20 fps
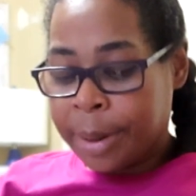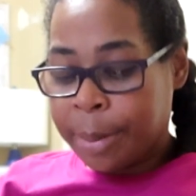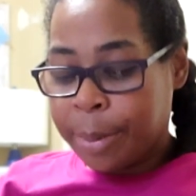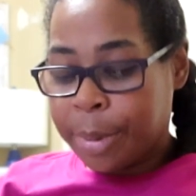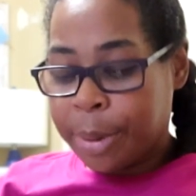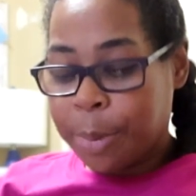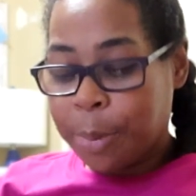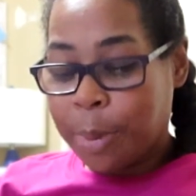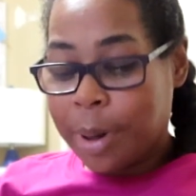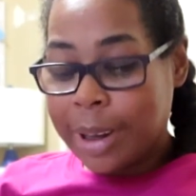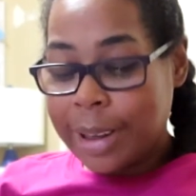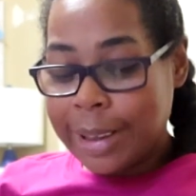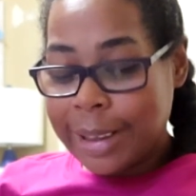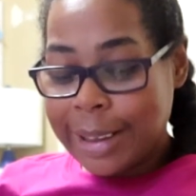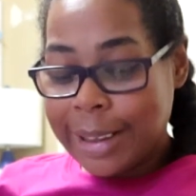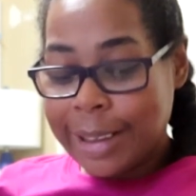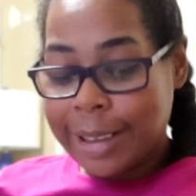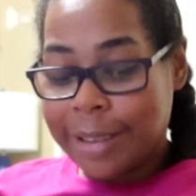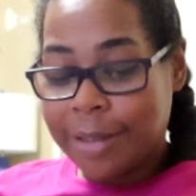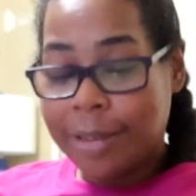But right
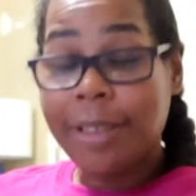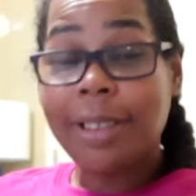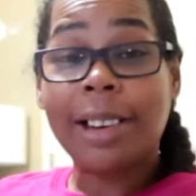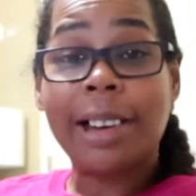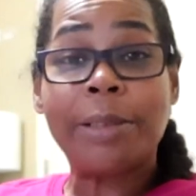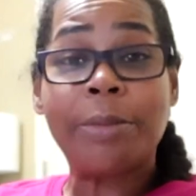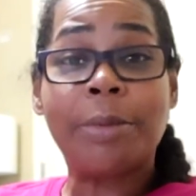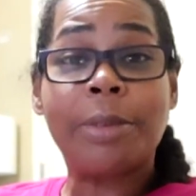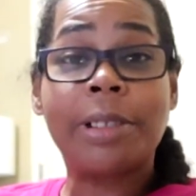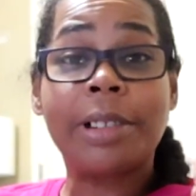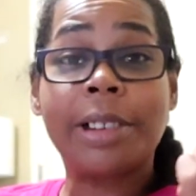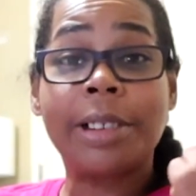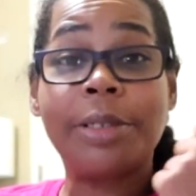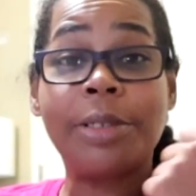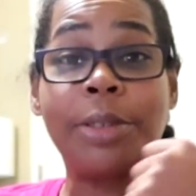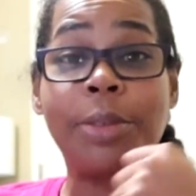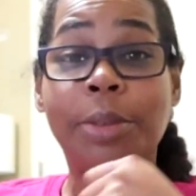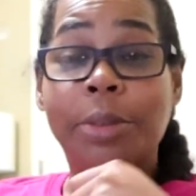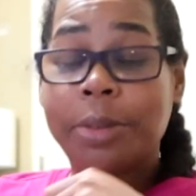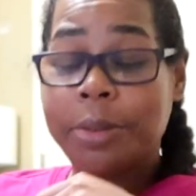now I wanted
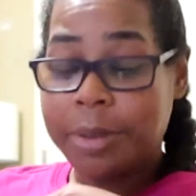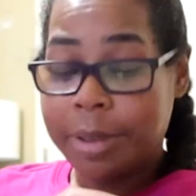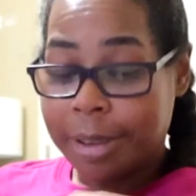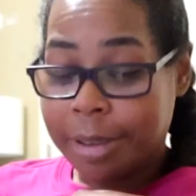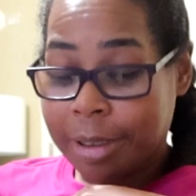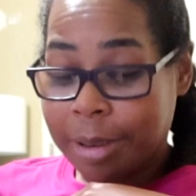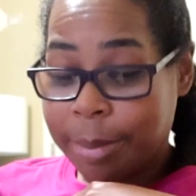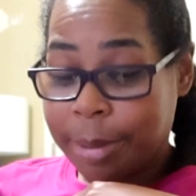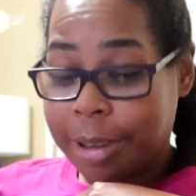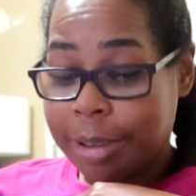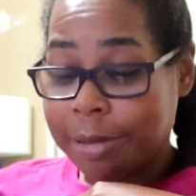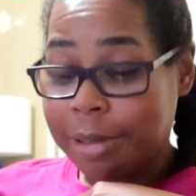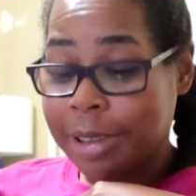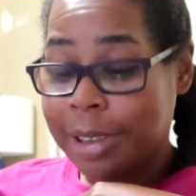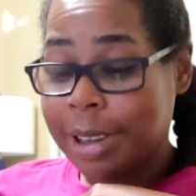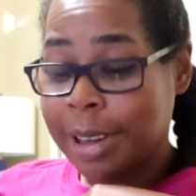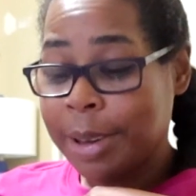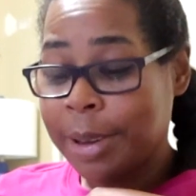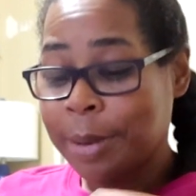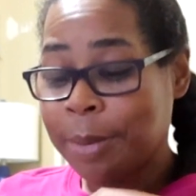to talk about